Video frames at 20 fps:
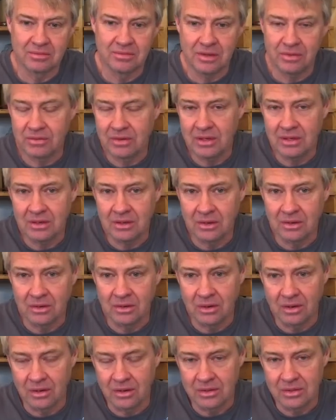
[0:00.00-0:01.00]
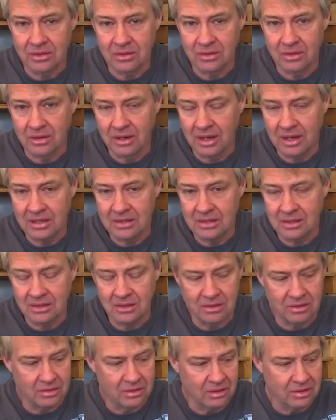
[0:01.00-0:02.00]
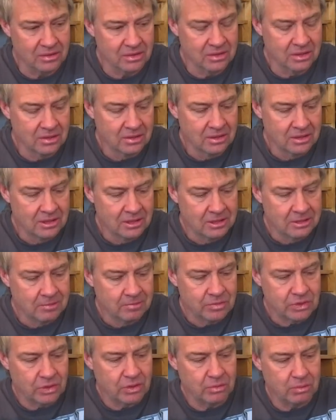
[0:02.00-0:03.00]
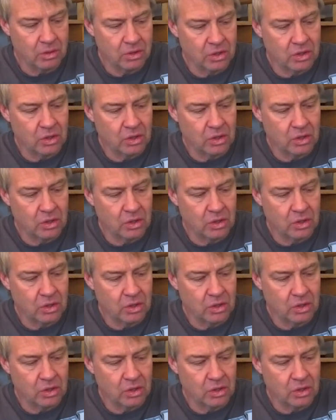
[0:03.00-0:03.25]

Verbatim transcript: 1,500 hertz or 1,800 hertz. So you're more